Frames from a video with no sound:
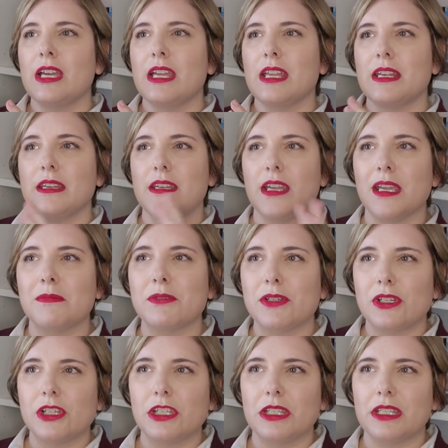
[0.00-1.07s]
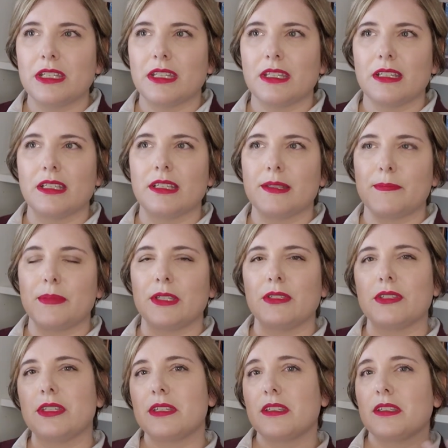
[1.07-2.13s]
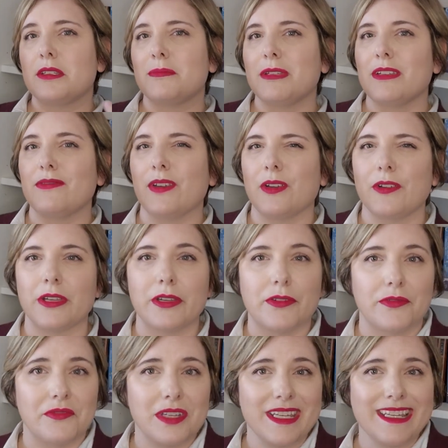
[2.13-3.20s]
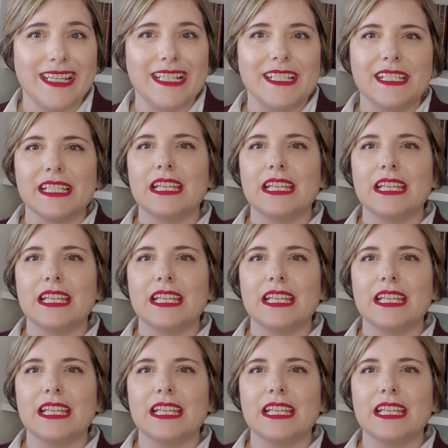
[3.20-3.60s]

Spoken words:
neighborhood that is built to be very green,